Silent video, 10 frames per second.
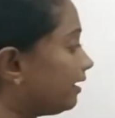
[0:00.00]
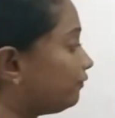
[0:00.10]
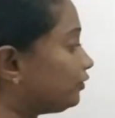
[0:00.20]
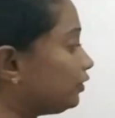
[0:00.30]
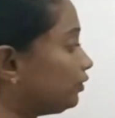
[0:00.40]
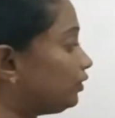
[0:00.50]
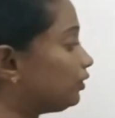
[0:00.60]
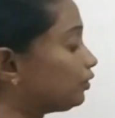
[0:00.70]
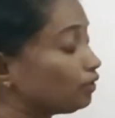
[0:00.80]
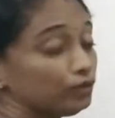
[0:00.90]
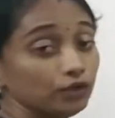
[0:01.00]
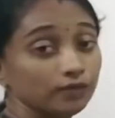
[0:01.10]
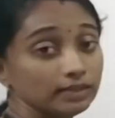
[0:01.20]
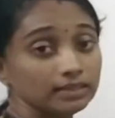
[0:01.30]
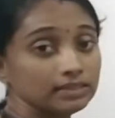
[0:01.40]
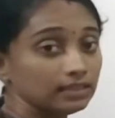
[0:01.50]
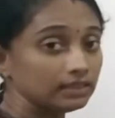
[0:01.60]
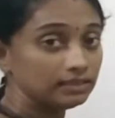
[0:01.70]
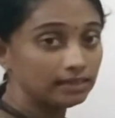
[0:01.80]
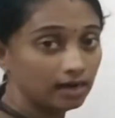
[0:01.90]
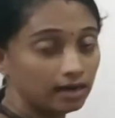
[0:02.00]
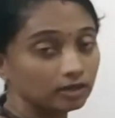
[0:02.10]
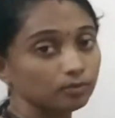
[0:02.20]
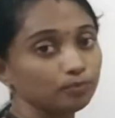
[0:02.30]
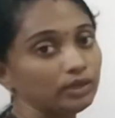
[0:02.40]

After you will get a dark